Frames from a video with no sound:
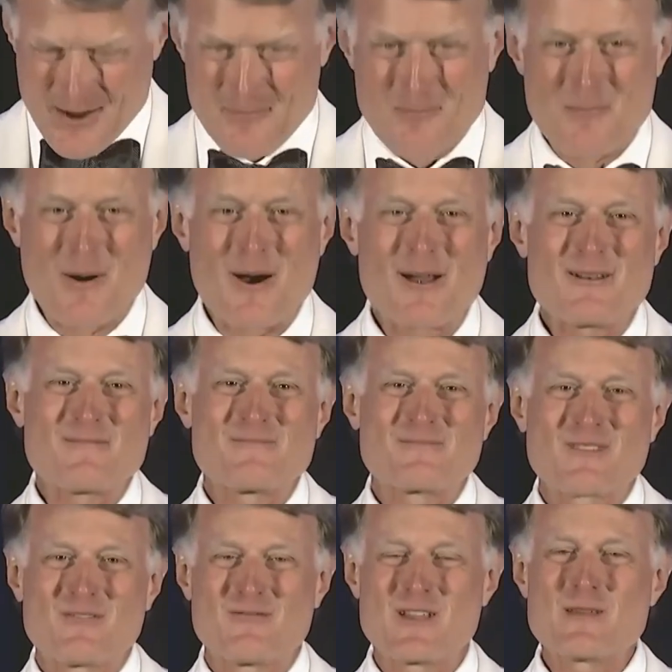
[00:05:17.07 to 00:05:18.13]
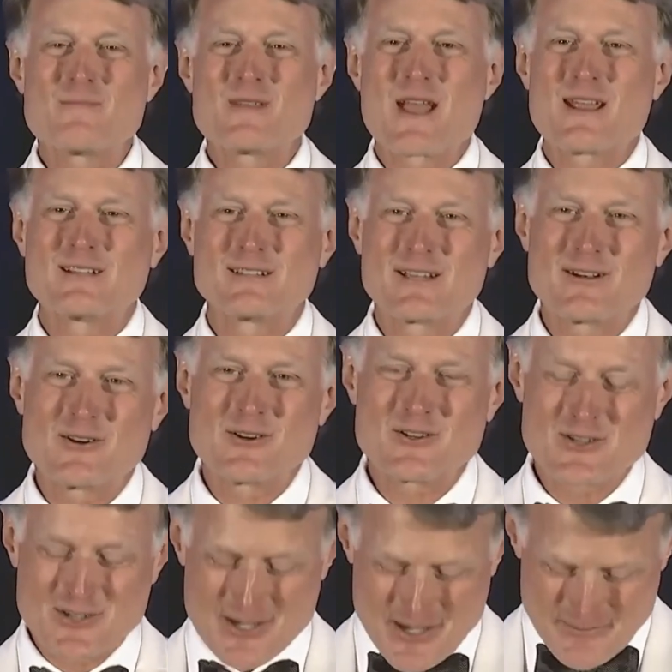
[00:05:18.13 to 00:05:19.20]
But VBA
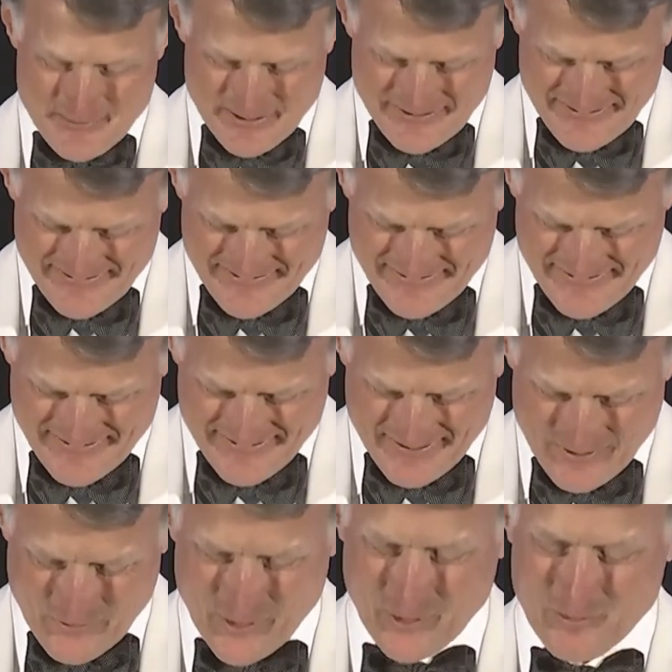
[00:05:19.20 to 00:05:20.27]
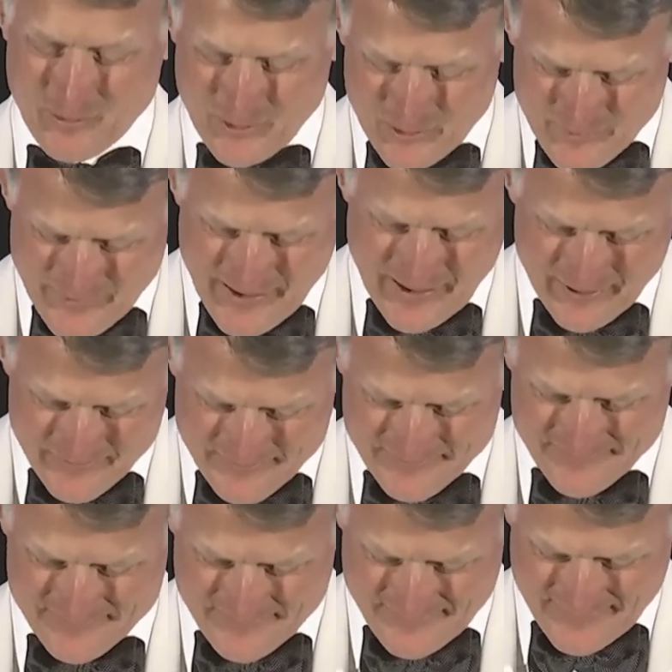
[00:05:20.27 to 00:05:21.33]
leadership will prove out,
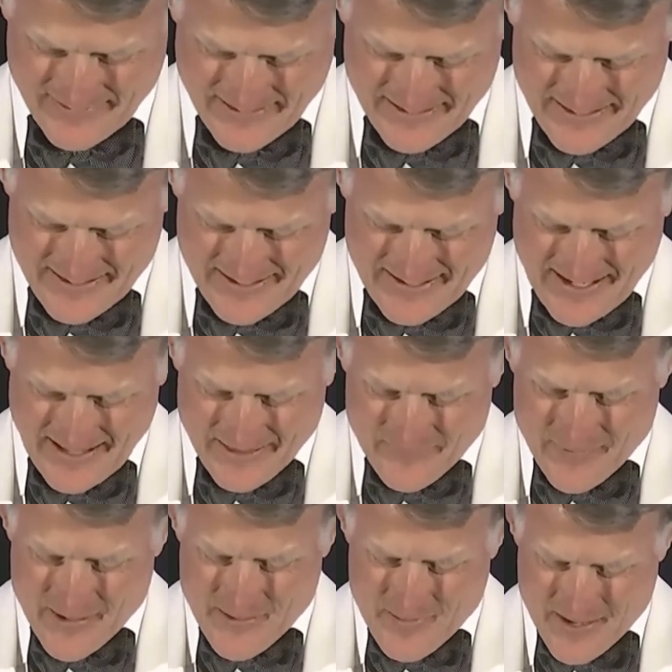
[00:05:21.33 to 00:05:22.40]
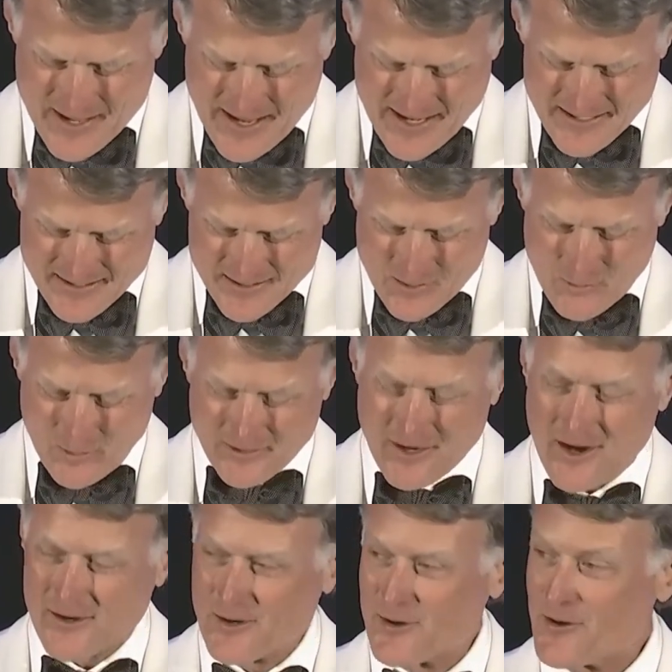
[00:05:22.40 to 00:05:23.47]
and the VBA's
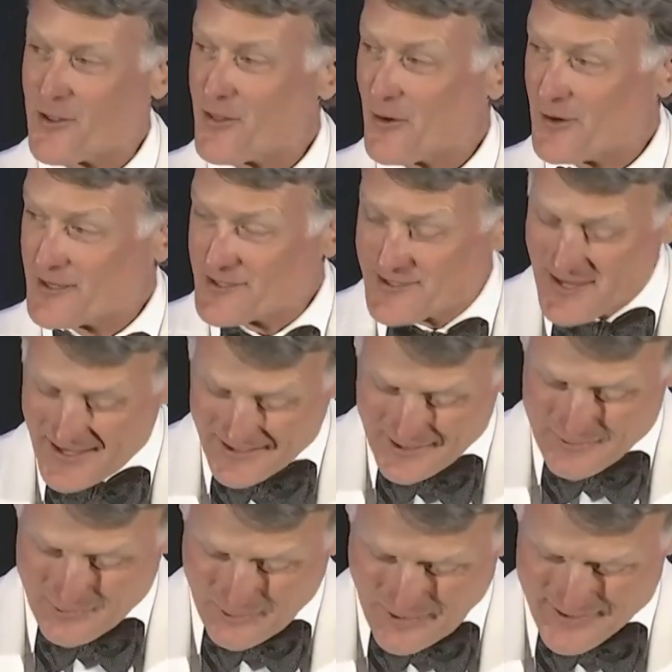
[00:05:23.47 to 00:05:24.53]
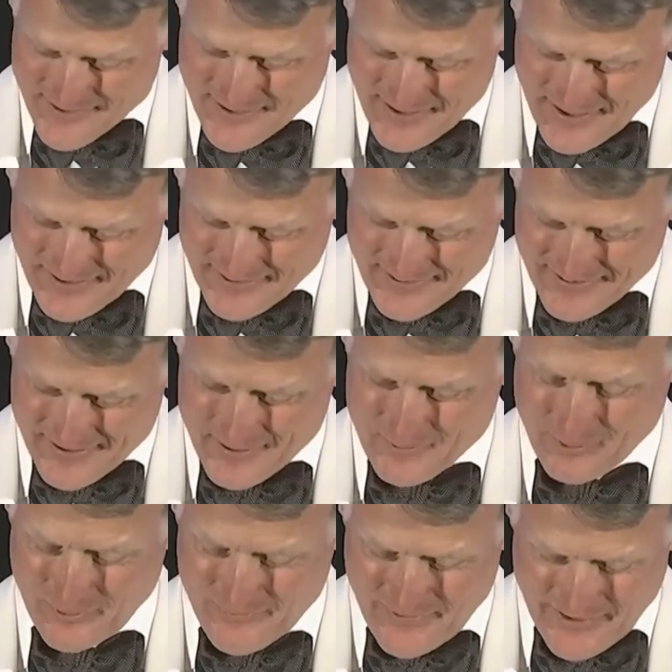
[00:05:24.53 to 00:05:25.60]
132nd president
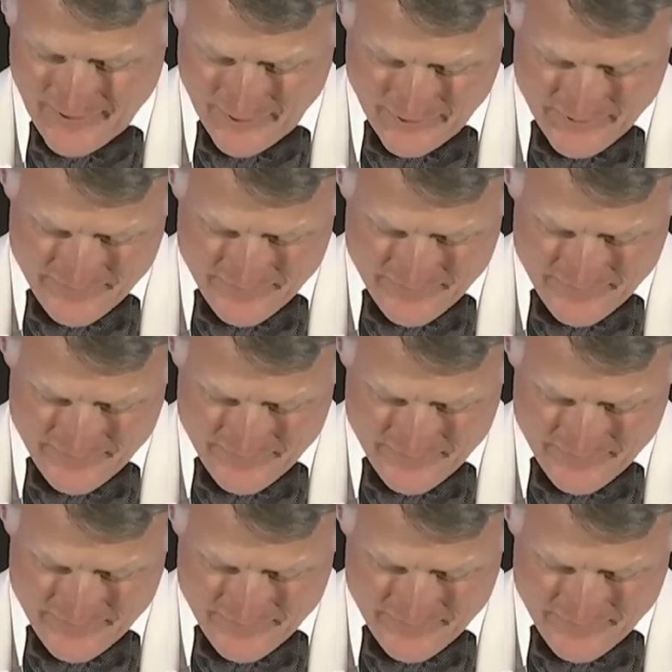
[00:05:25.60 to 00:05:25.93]
prevailed.